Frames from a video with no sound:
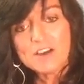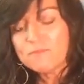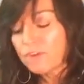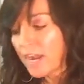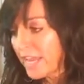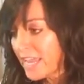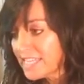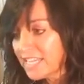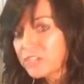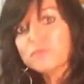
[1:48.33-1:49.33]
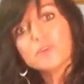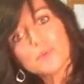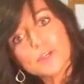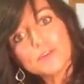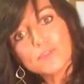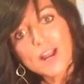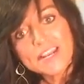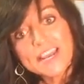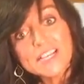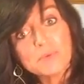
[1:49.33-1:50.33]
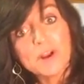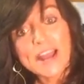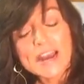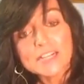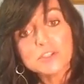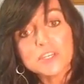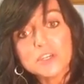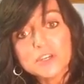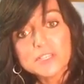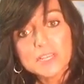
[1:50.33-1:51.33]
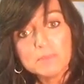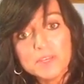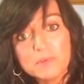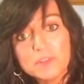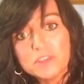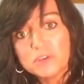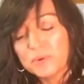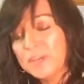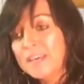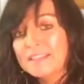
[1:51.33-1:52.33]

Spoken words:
On Fridays, I do For Real Fridays where I actually cook something with you.